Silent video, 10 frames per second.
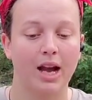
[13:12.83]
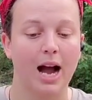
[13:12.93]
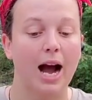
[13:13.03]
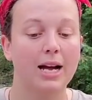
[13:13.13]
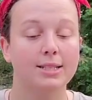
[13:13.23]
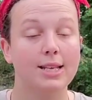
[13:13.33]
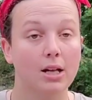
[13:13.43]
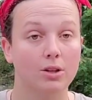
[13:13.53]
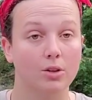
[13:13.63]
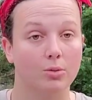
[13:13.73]
I
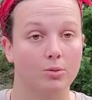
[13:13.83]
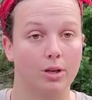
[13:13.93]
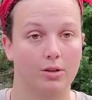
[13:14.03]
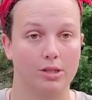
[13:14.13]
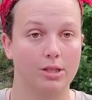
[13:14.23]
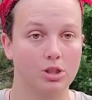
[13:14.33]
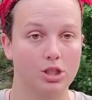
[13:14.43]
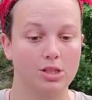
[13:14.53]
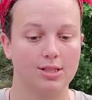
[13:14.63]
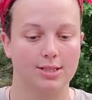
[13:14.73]
tell you, now this is
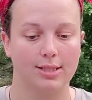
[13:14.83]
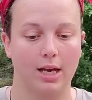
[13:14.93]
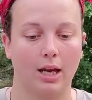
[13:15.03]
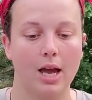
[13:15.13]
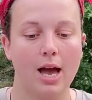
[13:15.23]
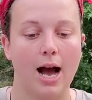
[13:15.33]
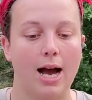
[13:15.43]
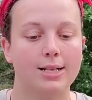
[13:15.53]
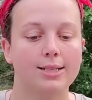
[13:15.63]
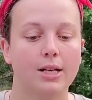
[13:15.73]
Jesus saying,
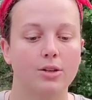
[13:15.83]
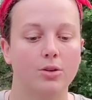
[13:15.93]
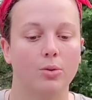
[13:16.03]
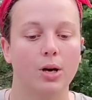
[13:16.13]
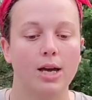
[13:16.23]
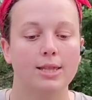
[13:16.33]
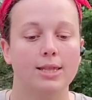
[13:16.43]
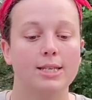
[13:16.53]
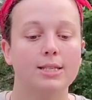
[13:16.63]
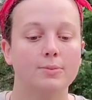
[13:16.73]
I tell you,
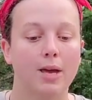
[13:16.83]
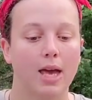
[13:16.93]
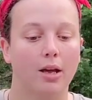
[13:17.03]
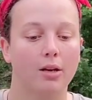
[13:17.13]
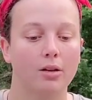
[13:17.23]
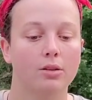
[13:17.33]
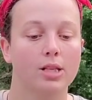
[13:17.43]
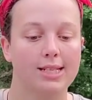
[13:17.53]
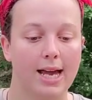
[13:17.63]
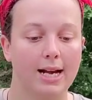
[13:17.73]
this man,
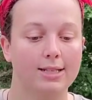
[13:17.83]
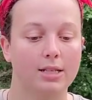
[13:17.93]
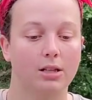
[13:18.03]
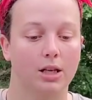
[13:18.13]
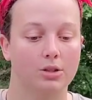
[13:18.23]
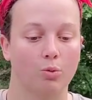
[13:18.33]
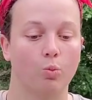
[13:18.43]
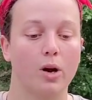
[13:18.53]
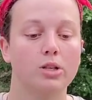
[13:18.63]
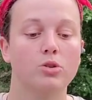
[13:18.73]
the tax collector,
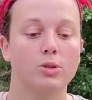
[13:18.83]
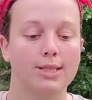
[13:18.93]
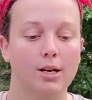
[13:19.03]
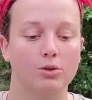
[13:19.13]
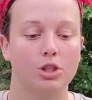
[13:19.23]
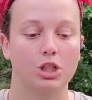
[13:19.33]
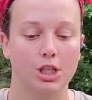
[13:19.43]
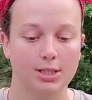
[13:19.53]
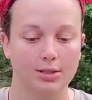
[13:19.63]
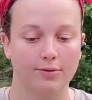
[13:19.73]
went to his house
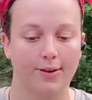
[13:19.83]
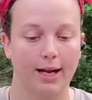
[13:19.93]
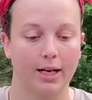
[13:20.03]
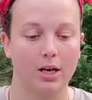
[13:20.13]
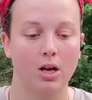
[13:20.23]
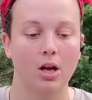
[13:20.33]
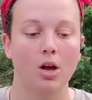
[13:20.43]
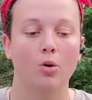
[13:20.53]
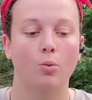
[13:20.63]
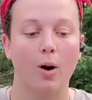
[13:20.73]
justified
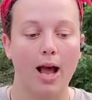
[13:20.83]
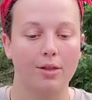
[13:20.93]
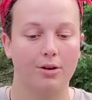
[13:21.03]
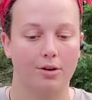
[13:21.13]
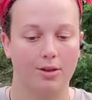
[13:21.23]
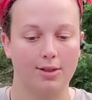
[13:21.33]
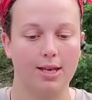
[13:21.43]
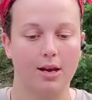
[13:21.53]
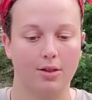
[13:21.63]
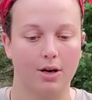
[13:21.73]
rather than
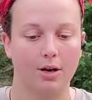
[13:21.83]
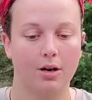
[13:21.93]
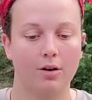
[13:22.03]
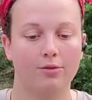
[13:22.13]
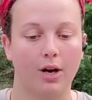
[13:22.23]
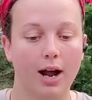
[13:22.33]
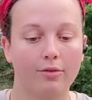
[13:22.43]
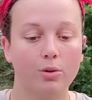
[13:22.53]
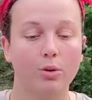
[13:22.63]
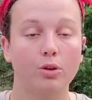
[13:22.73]
the other. For
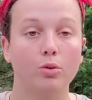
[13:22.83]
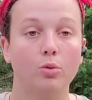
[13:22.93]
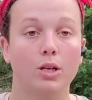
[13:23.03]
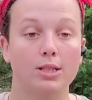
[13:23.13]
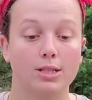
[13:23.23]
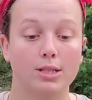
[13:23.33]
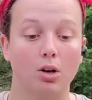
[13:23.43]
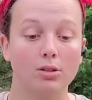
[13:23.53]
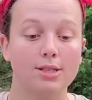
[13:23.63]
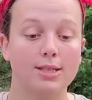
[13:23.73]
everyone who
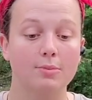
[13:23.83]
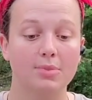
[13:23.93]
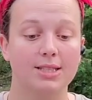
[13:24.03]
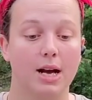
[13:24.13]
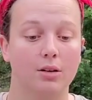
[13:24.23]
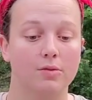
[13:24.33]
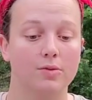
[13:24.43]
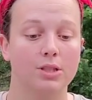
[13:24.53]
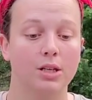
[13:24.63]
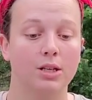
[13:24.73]
exalts
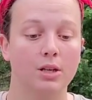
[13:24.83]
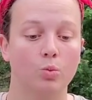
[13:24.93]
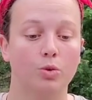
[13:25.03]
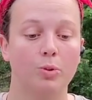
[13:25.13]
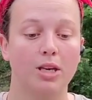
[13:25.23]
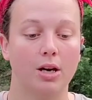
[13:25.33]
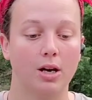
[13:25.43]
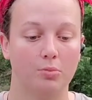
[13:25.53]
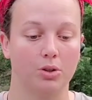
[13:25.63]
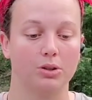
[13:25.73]
themselves will be
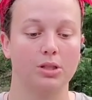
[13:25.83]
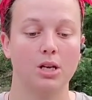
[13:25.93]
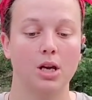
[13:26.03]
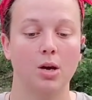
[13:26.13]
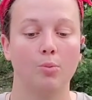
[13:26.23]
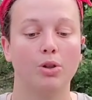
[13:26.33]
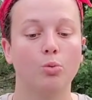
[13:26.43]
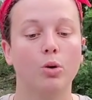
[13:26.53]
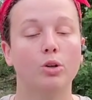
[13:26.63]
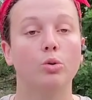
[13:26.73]
humbled, but
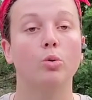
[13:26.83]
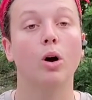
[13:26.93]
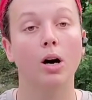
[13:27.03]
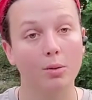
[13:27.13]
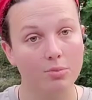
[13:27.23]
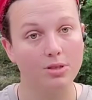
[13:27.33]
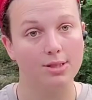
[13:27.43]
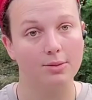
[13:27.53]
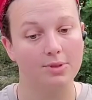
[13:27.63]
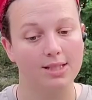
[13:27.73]
the one who
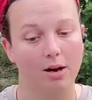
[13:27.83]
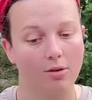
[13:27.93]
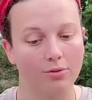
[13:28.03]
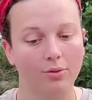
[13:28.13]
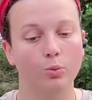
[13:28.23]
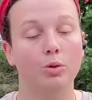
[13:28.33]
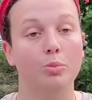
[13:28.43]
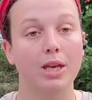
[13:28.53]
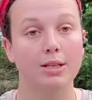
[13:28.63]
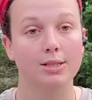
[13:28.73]
humbles himself will
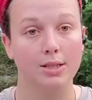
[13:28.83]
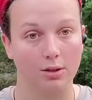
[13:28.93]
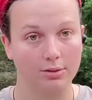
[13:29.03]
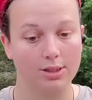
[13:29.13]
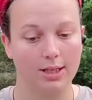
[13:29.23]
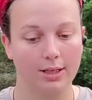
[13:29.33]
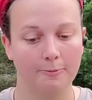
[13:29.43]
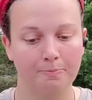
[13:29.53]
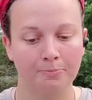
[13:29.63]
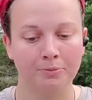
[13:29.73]
be exalted.
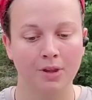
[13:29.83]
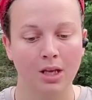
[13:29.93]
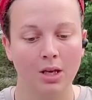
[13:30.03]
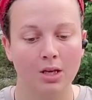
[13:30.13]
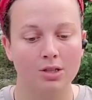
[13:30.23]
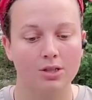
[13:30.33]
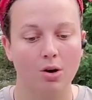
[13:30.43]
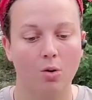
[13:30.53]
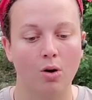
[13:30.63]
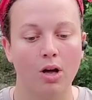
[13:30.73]

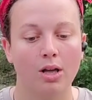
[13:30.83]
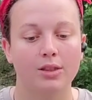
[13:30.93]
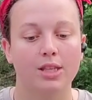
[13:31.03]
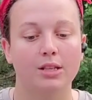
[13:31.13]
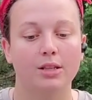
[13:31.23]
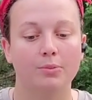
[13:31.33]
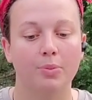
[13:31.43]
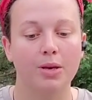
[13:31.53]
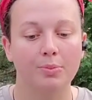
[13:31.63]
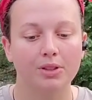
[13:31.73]
So the
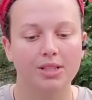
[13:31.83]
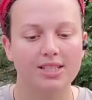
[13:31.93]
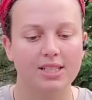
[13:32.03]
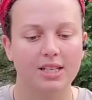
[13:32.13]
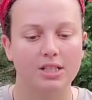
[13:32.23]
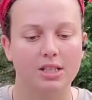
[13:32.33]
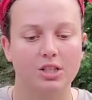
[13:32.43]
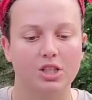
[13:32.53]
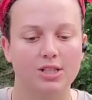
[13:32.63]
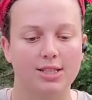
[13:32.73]
people listening to
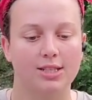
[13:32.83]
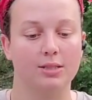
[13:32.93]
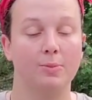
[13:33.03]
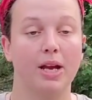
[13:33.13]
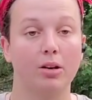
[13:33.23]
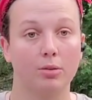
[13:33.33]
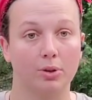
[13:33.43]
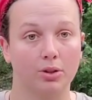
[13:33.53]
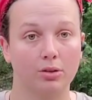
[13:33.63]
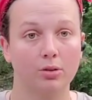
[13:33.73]
Jesus'
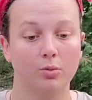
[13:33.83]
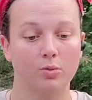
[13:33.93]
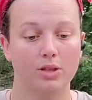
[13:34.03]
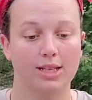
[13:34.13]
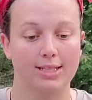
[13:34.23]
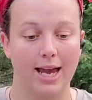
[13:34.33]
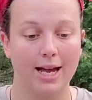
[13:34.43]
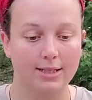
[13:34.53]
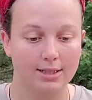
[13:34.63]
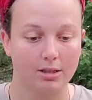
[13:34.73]
parable, the
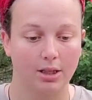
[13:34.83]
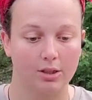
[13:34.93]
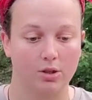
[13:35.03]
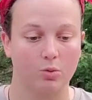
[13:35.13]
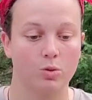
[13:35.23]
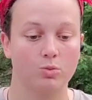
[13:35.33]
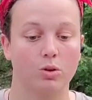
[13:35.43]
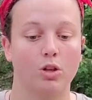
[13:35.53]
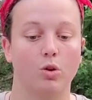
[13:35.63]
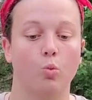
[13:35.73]
tax collector was
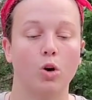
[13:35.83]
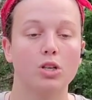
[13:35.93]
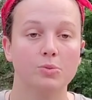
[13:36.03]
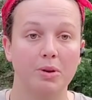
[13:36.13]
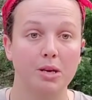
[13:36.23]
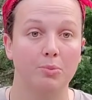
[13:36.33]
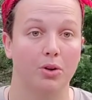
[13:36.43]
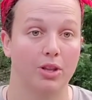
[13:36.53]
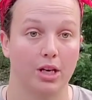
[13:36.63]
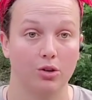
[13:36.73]
one of the worst
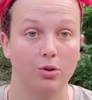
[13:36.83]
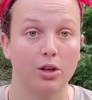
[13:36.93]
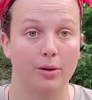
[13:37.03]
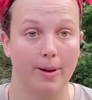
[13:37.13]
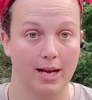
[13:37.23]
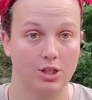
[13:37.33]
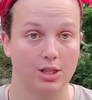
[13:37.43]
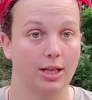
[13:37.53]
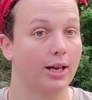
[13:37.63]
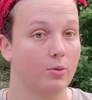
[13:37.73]
people that you could
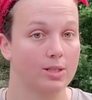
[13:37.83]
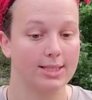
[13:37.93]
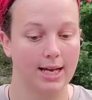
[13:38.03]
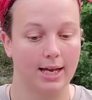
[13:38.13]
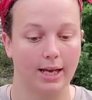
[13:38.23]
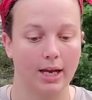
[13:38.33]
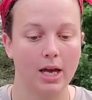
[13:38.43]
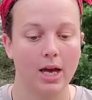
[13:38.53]
imagine, like I was saying.